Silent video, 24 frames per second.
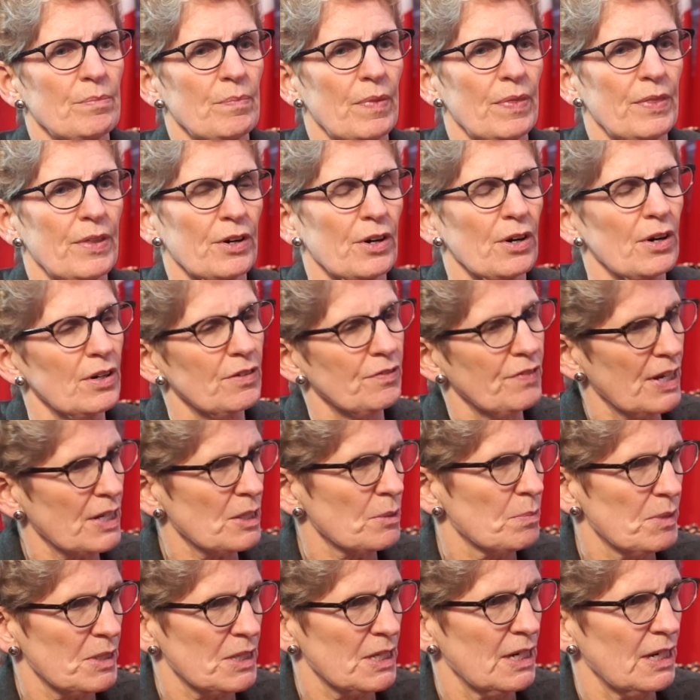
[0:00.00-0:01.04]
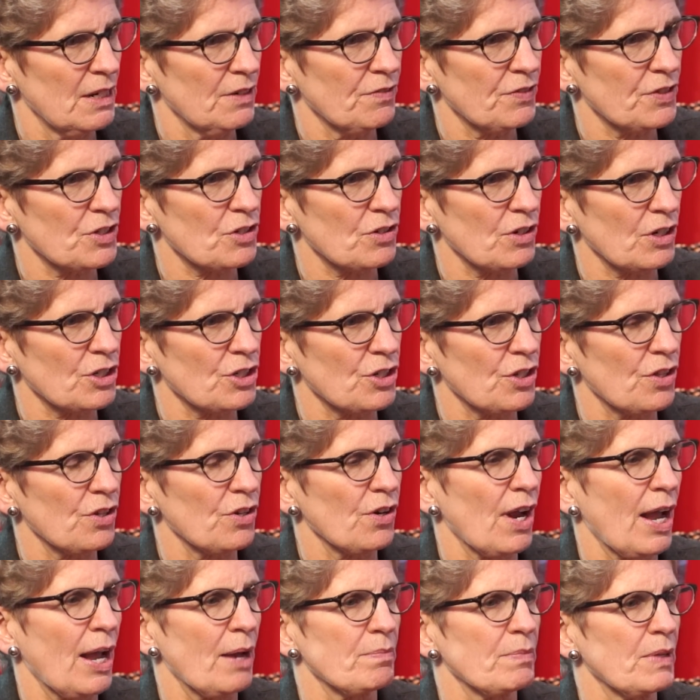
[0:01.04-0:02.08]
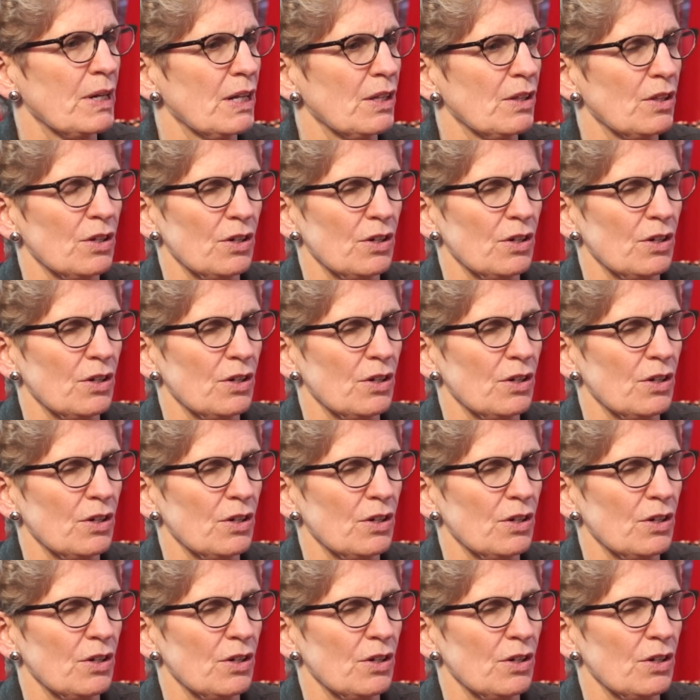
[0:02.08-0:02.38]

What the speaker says: There are investments in infrastructure that are happening.